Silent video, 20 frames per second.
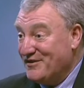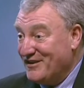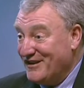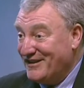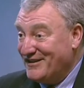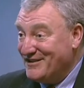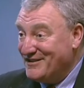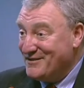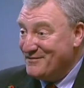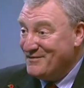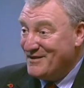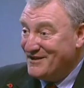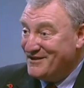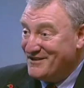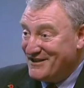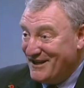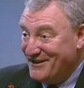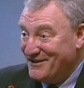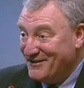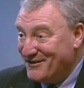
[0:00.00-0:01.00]
thing, is a bit
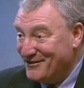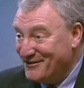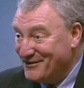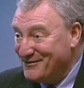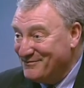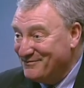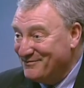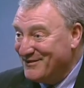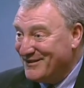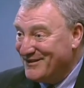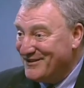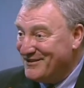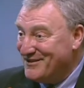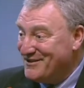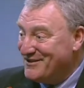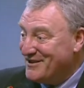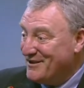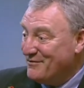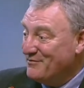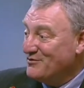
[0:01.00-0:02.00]
technical,
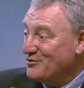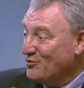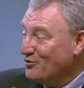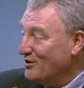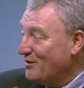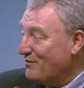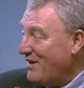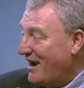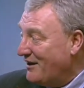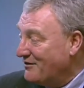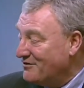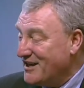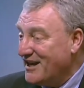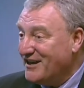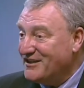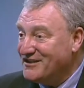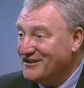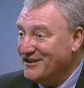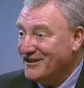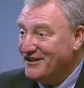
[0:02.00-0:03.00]
because it was all about
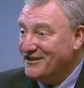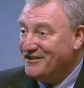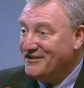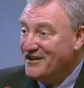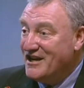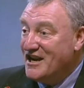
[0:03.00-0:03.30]
actually